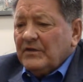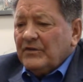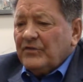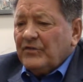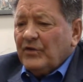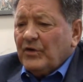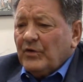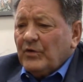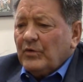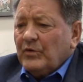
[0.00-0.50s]

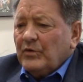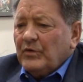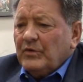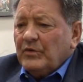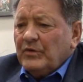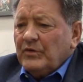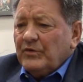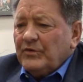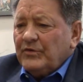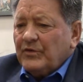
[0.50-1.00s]

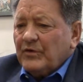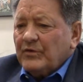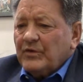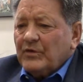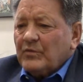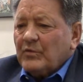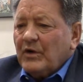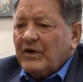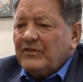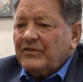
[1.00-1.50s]
So
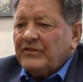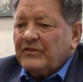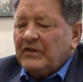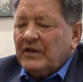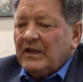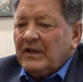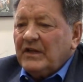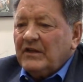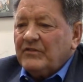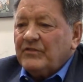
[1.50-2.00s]
there
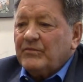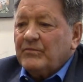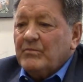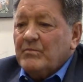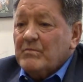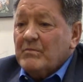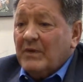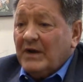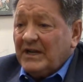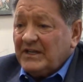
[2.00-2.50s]
wasn't as
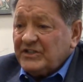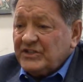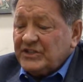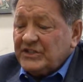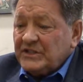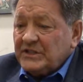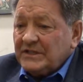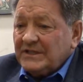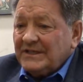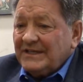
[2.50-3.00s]

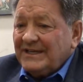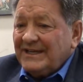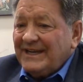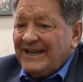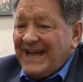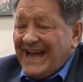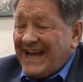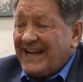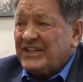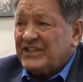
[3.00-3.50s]
much
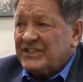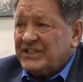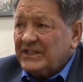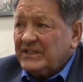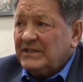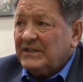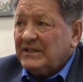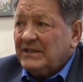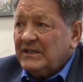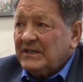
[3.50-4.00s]

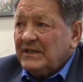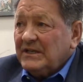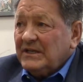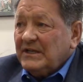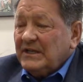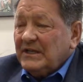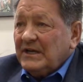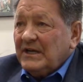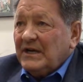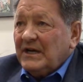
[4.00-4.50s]
action
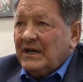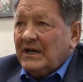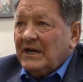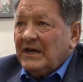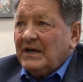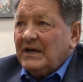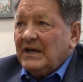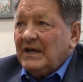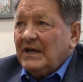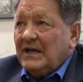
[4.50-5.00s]

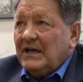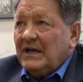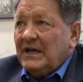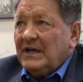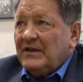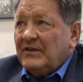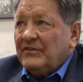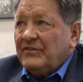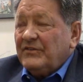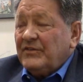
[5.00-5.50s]

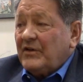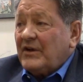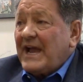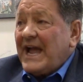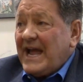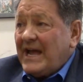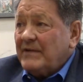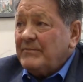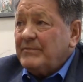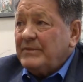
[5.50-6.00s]
as there
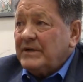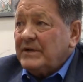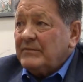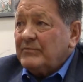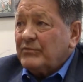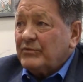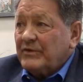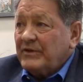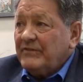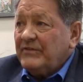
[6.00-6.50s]
had
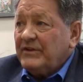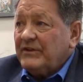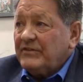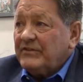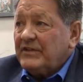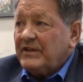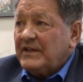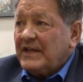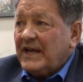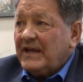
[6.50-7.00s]
been previous
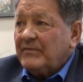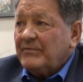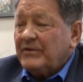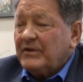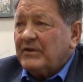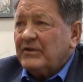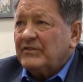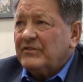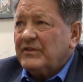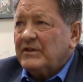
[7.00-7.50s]
to that,
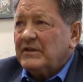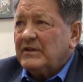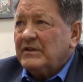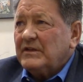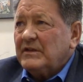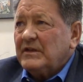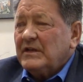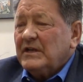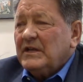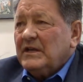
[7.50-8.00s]
because
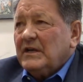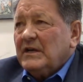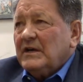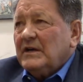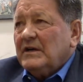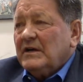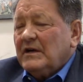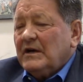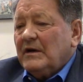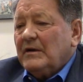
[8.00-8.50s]

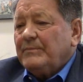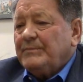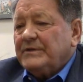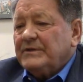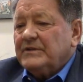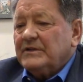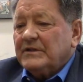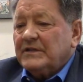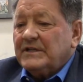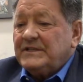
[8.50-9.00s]
up
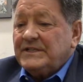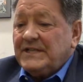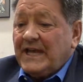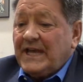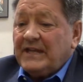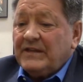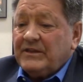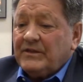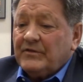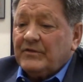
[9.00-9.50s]
until the
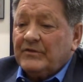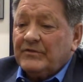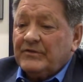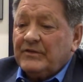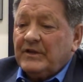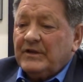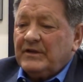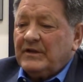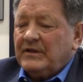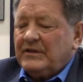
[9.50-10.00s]
Tet,
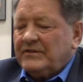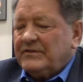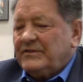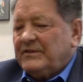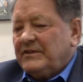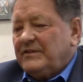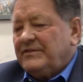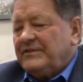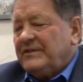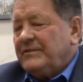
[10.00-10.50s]

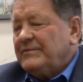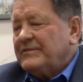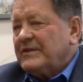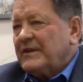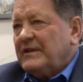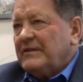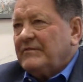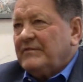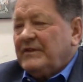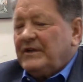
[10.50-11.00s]
it seems
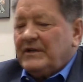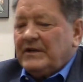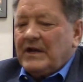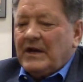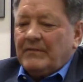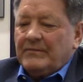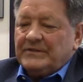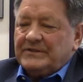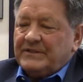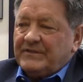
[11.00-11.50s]
like
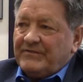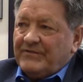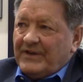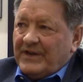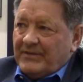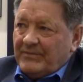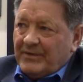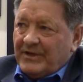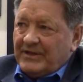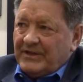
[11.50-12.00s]
Vietnam is
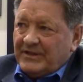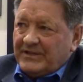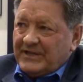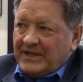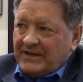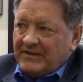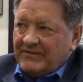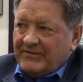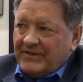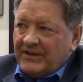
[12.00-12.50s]
defined by the
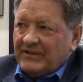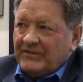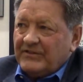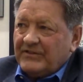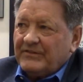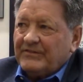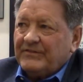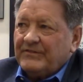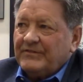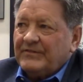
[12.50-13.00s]
Tet
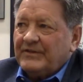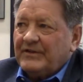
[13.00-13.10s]
offensive.